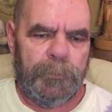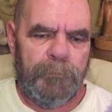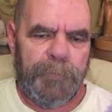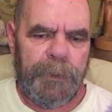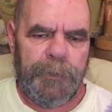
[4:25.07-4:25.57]

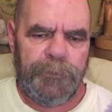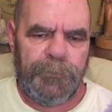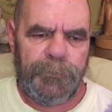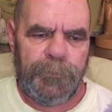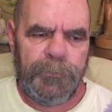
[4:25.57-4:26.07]
panic
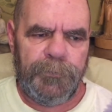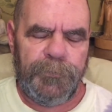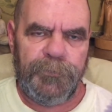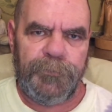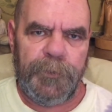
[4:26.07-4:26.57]
disorders,
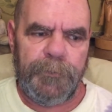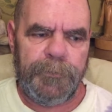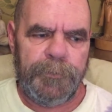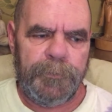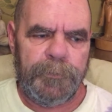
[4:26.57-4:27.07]
etc.,
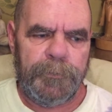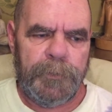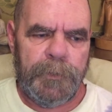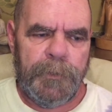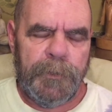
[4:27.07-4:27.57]

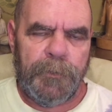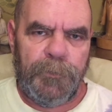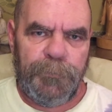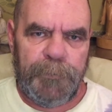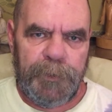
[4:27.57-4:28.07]

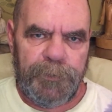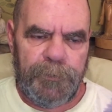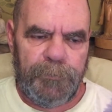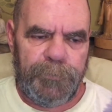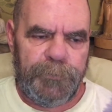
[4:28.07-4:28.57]
caused by the
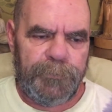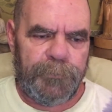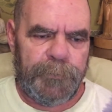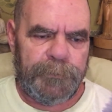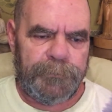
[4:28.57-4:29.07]

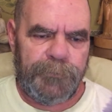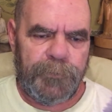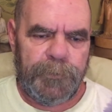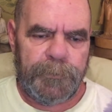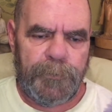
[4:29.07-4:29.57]
imprisonment in
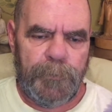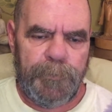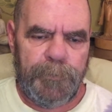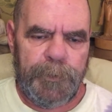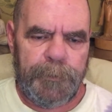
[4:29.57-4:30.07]
Straight
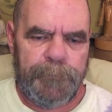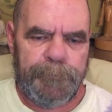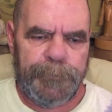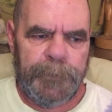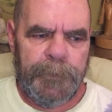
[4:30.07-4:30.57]
Incorporated,
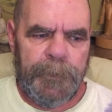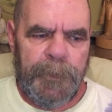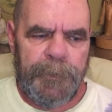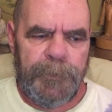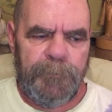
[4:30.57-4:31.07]

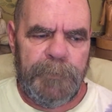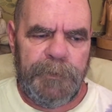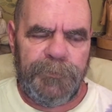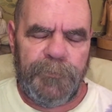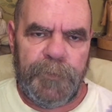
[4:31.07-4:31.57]
and that
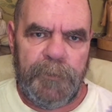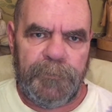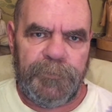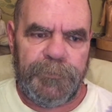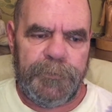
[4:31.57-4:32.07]
many
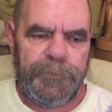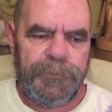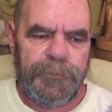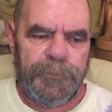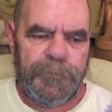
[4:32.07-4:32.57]
survivors still
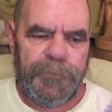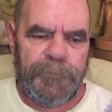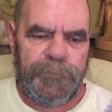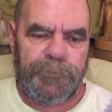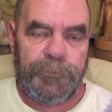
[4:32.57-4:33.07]
endure
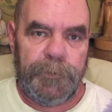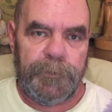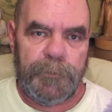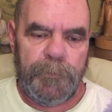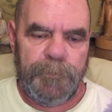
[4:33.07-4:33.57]
vivid Straight
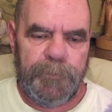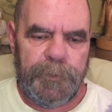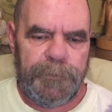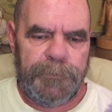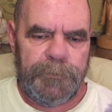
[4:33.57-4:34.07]

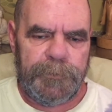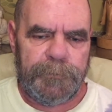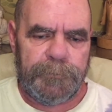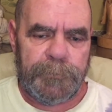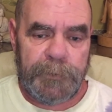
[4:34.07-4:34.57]
Incorporated
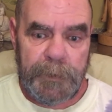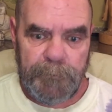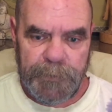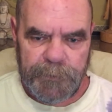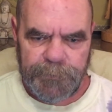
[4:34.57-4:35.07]
dream
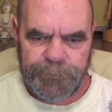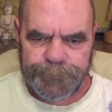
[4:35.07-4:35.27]
nightmares,